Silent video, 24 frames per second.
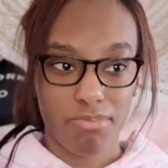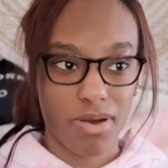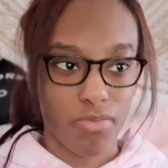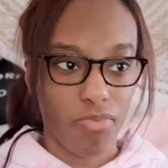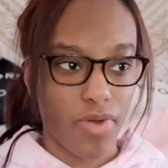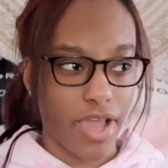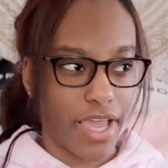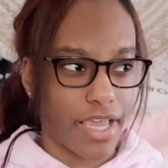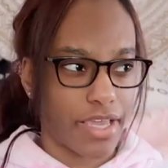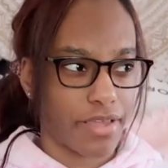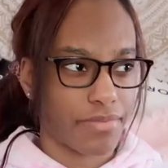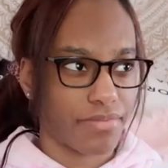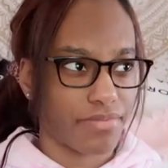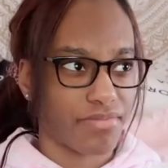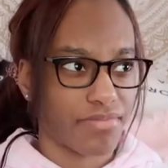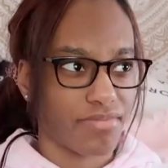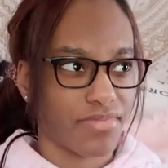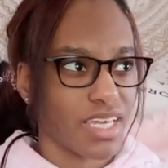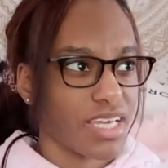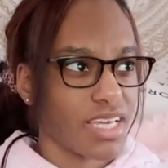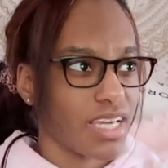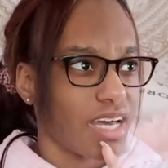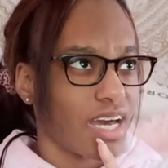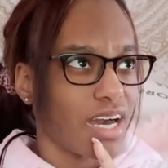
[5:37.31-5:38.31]
But wait,
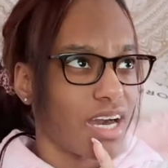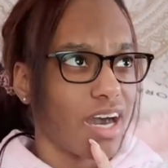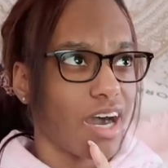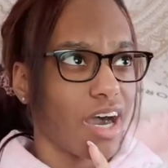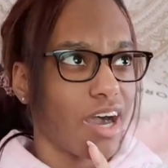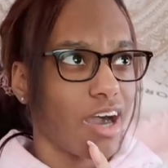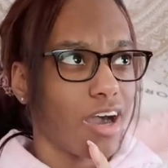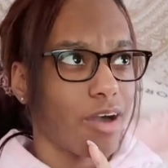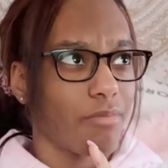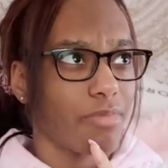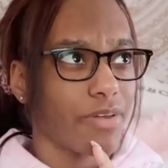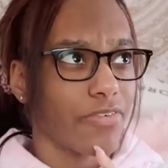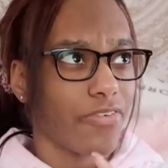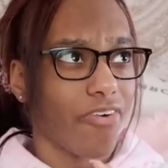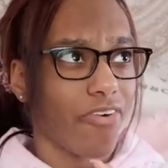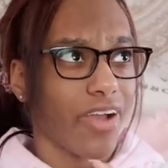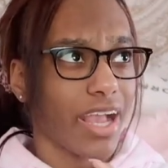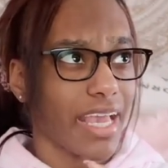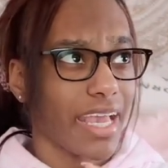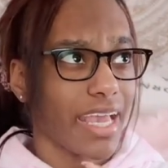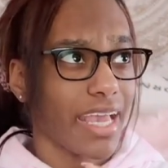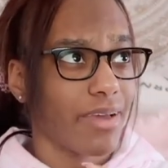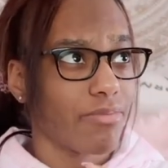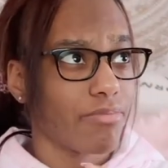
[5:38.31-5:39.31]
uh, before
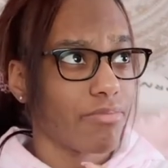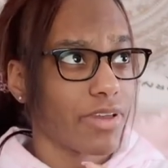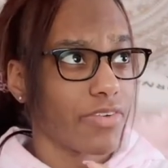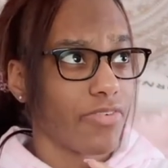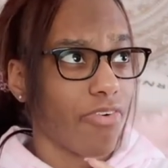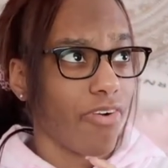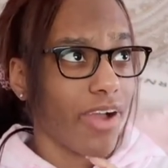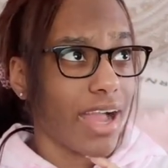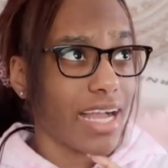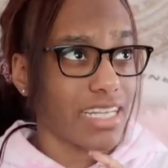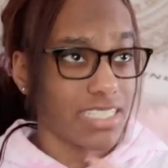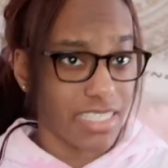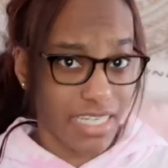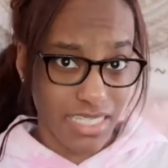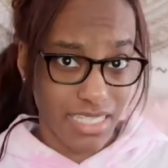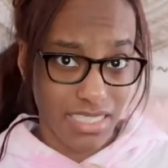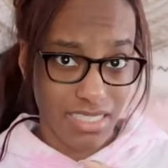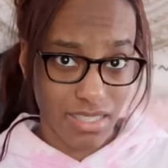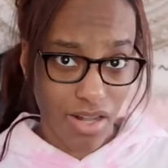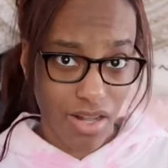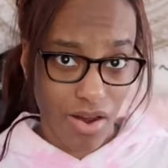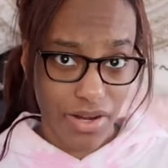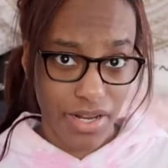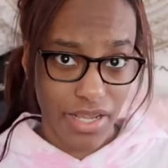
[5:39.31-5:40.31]
I get, before I actually get
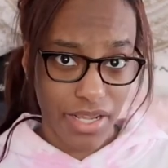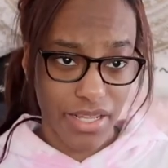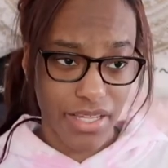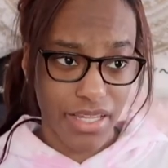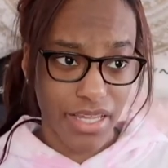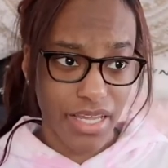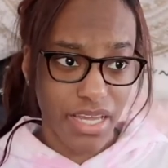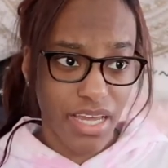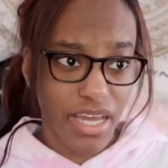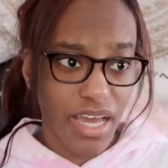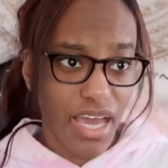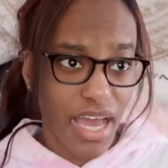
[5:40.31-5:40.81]
started,